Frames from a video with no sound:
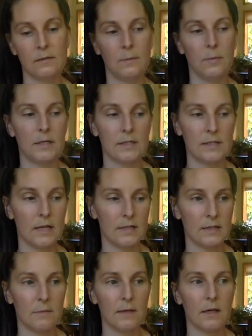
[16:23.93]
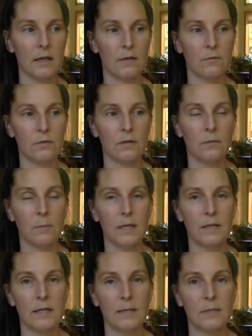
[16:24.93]
but it's not something I could really pay
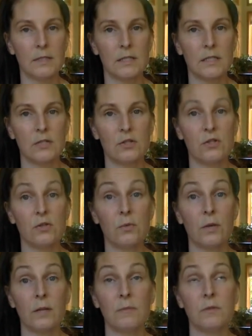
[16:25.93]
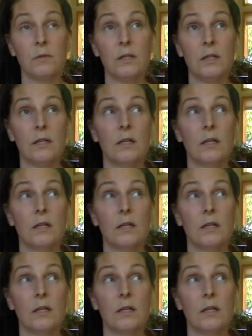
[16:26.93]
that much attention to while I'm doing it.